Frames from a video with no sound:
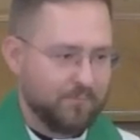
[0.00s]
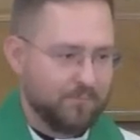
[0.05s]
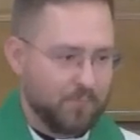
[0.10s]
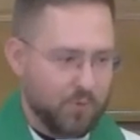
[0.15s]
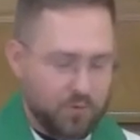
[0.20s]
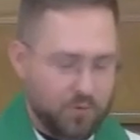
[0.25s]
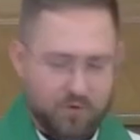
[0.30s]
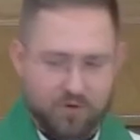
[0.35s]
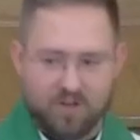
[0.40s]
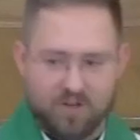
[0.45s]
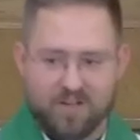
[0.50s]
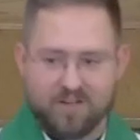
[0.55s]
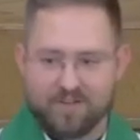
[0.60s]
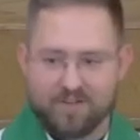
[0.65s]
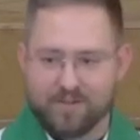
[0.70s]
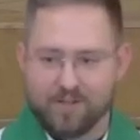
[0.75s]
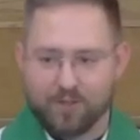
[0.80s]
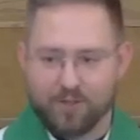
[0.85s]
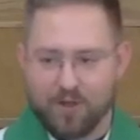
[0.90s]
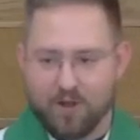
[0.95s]
born
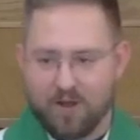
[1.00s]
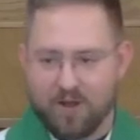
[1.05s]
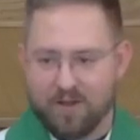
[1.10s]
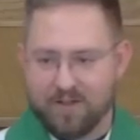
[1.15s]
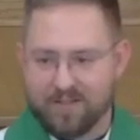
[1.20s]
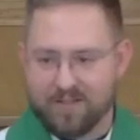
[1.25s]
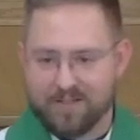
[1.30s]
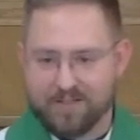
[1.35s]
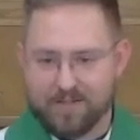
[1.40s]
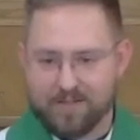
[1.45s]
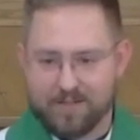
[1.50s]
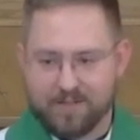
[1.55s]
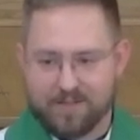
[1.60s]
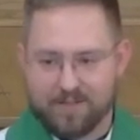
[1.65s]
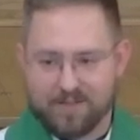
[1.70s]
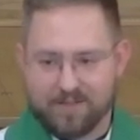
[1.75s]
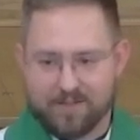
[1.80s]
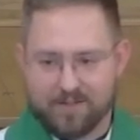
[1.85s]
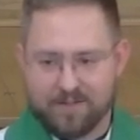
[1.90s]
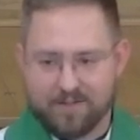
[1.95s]
under the law,
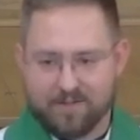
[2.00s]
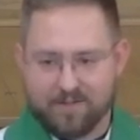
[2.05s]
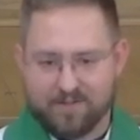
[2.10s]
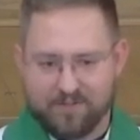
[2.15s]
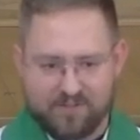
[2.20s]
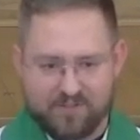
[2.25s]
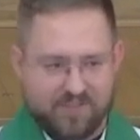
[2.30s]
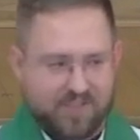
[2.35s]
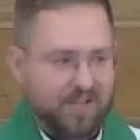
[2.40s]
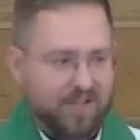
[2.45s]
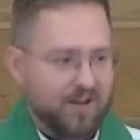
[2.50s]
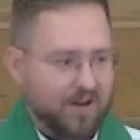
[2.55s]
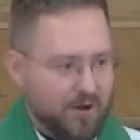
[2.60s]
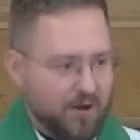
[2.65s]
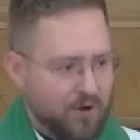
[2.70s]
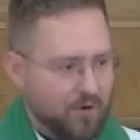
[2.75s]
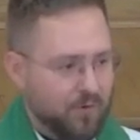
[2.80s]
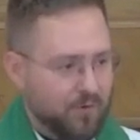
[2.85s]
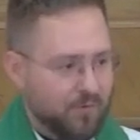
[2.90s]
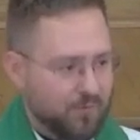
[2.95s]
that
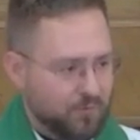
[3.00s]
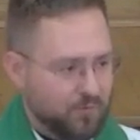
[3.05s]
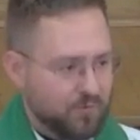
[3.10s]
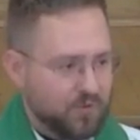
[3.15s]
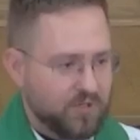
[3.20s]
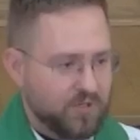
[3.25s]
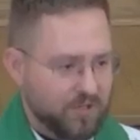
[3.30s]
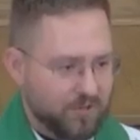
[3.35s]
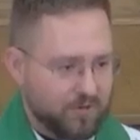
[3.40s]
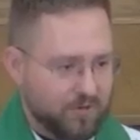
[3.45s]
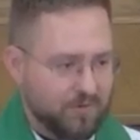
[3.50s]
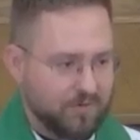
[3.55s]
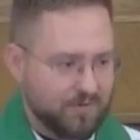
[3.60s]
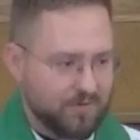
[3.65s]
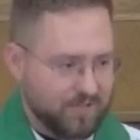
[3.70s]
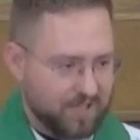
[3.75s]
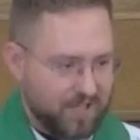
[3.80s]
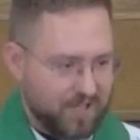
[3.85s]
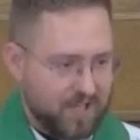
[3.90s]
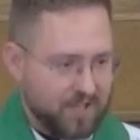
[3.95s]
all would know
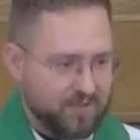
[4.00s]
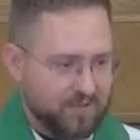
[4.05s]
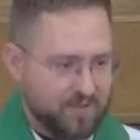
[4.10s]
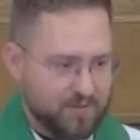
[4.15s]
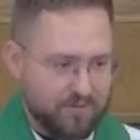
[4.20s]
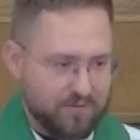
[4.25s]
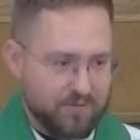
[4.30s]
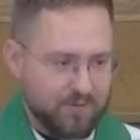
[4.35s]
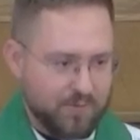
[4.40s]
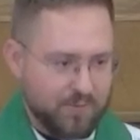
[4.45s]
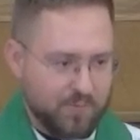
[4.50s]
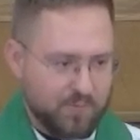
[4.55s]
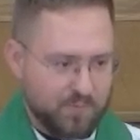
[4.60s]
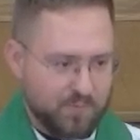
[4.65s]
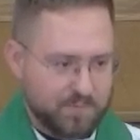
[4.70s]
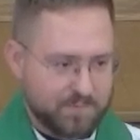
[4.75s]
God through Him.